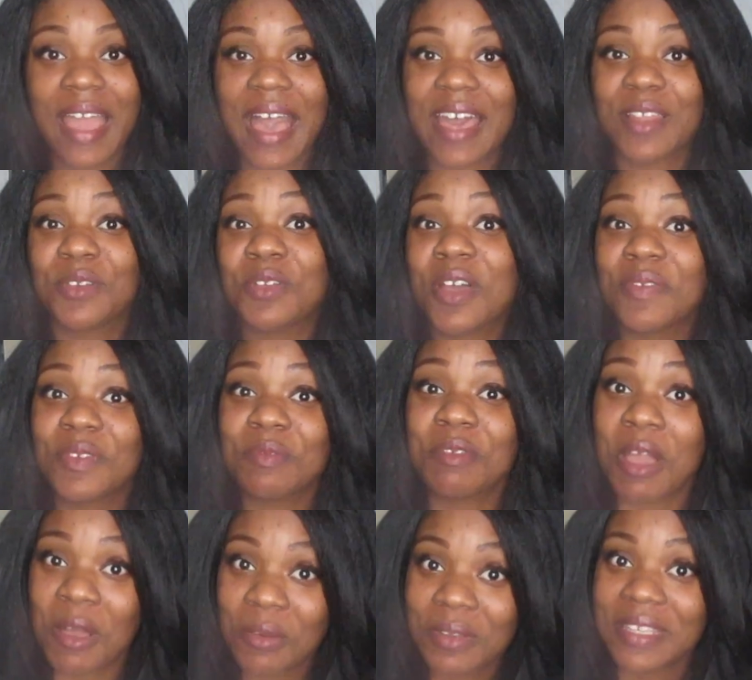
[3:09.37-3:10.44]
I don't know if you
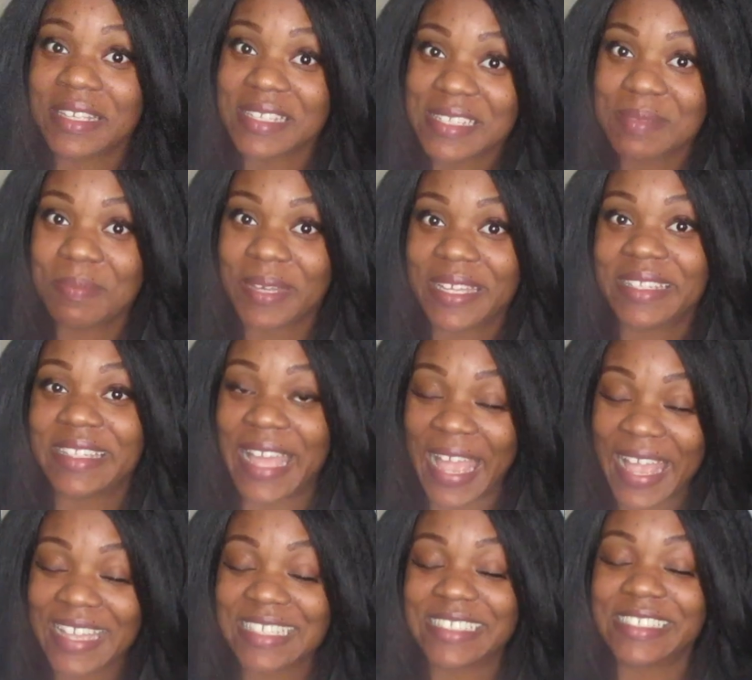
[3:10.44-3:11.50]
noticed, but
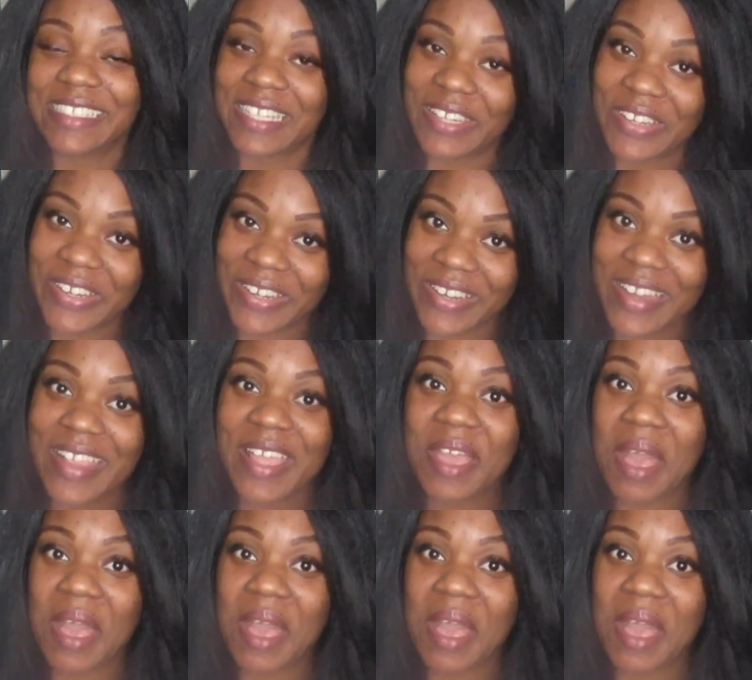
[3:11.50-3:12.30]
last year